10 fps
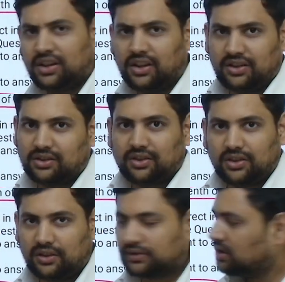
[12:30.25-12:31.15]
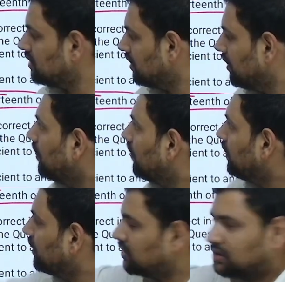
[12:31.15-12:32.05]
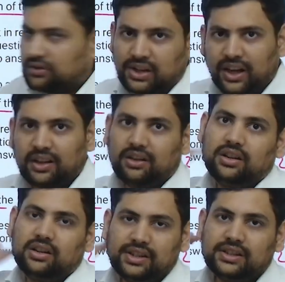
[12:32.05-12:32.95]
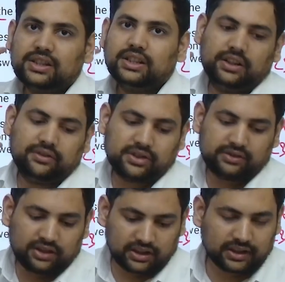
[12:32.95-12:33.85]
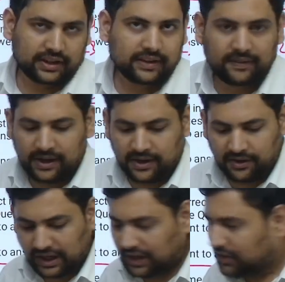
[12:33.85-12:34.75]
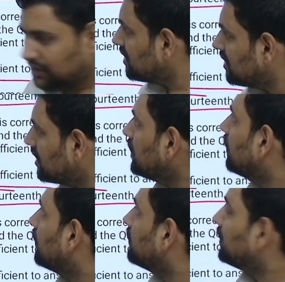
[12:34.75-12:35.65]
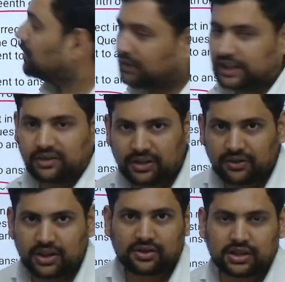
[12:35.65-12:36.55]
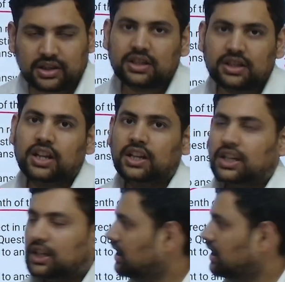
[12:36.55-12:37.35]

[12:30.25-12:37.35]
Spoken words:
Of course, first you check always individually. Okay, so this is it for 2021 questions. In the